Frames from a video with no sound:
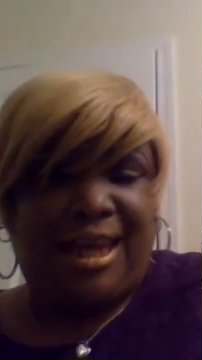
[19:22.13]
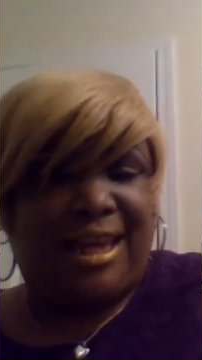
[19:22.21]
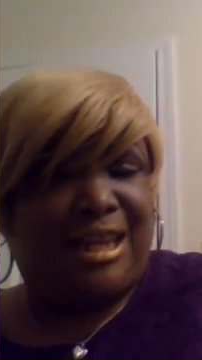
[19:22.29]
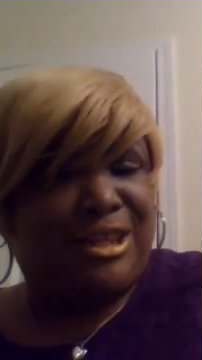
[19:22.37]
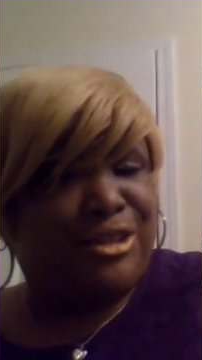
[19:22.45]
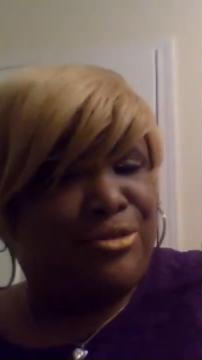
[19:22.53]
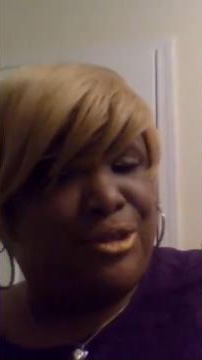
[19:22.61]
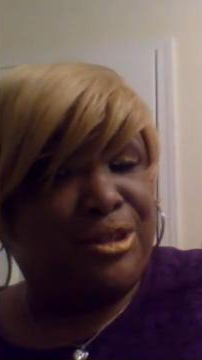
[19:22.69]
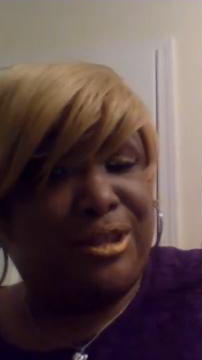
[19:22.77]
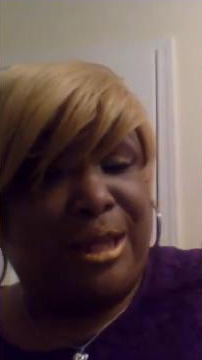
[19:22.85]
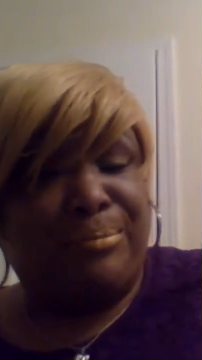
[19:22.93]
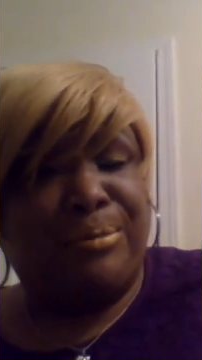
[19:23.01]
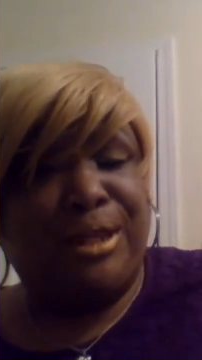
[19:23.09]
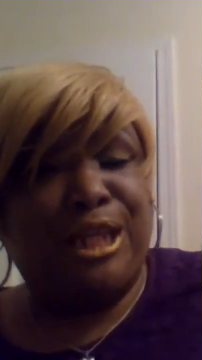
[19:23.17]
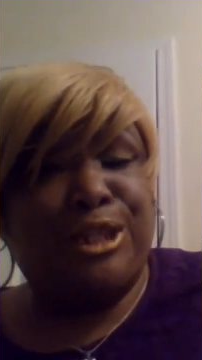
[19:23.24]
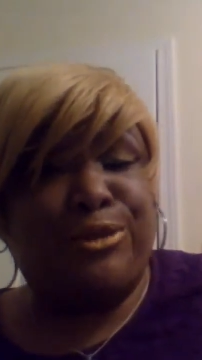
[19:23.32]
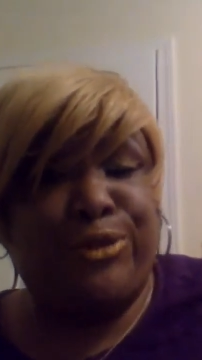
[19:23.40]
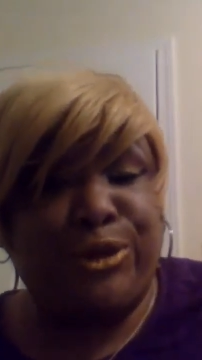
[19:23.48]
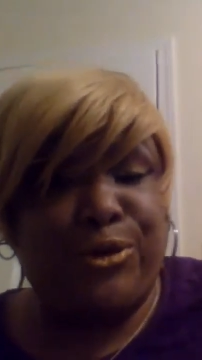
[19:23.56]
And I just want to say,
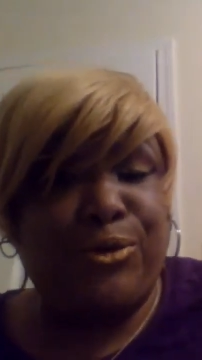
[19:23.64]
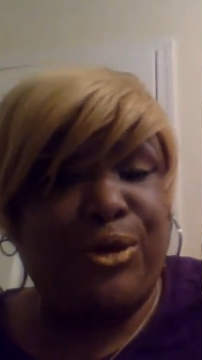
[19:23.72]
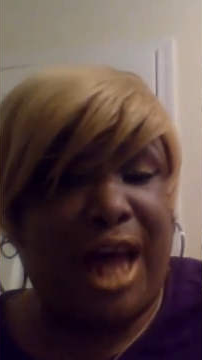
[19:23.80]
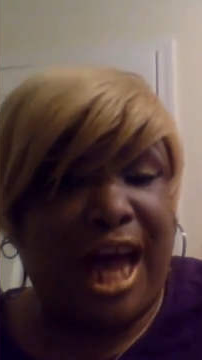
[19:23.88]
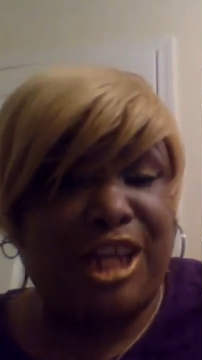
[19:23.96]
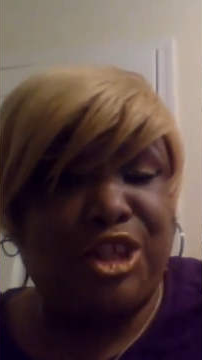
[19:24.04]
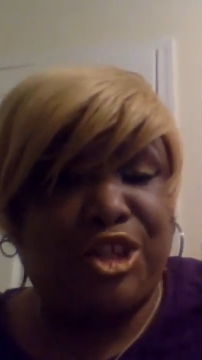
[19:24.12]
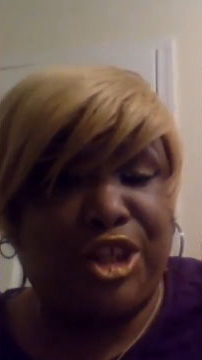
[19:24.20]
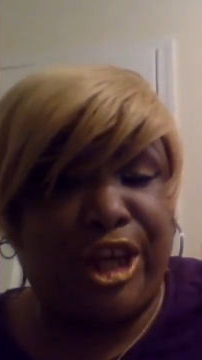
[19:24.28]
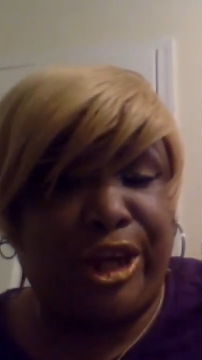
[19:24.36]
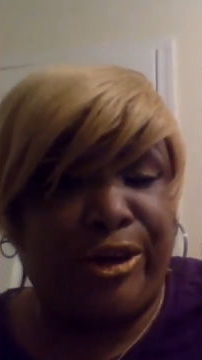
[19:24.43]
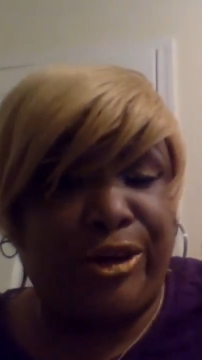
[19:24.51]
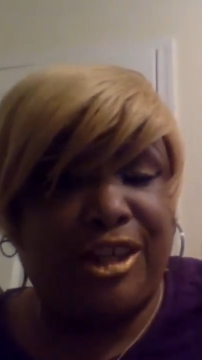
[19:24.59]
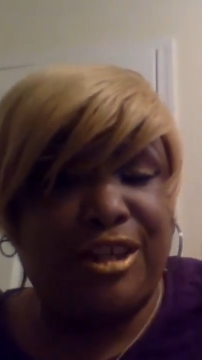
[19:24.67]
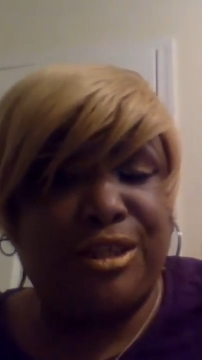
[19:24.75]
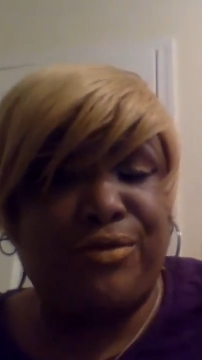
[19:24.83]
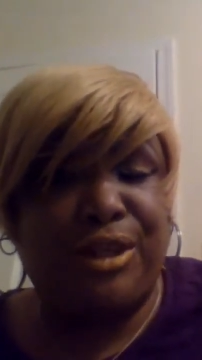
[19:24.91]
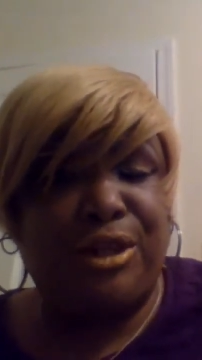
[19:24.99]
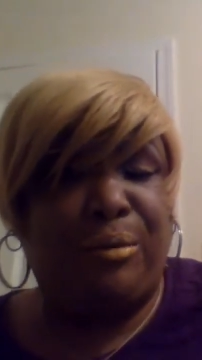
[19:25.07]
please view, like, share, get
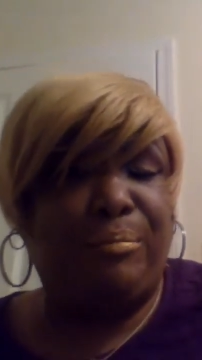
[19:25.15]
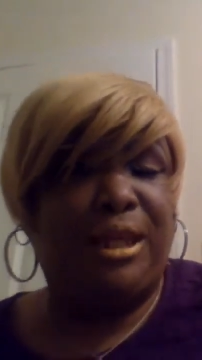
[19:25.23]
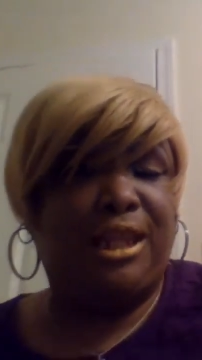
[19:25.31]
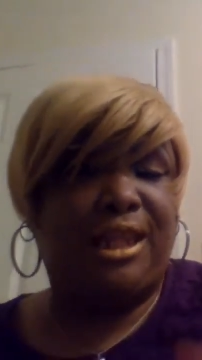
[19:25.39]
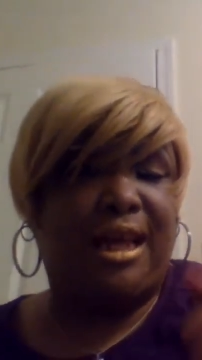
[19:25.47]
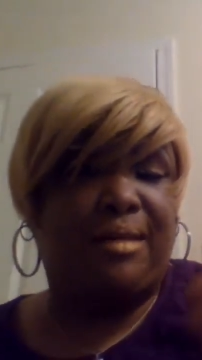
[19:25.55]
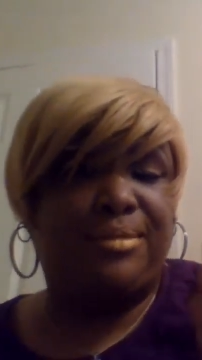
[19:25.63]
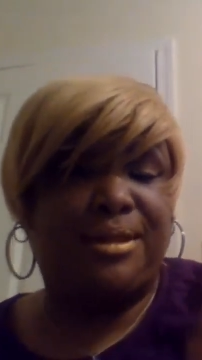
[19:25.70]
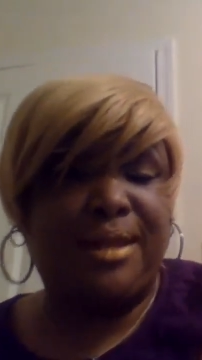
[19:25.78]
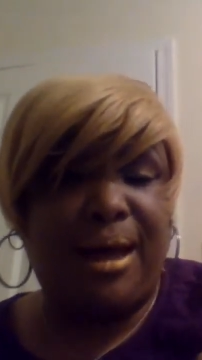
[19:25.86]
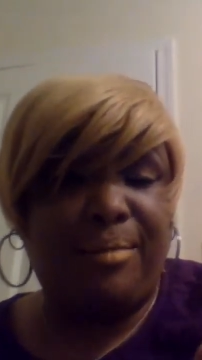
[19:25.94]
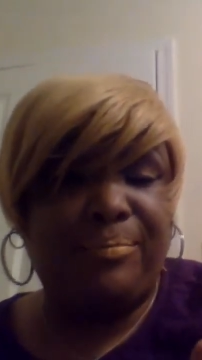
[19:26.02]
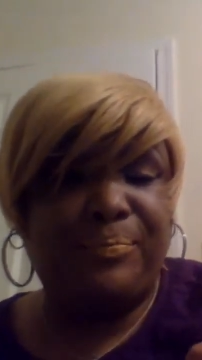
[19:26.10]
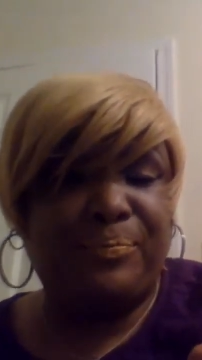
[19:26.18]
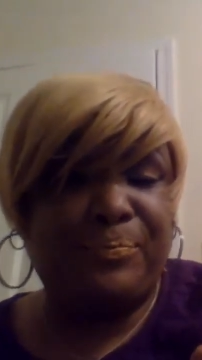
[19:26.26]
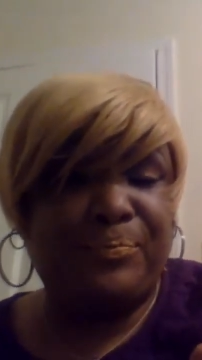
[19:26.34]
this video a big thumbs up.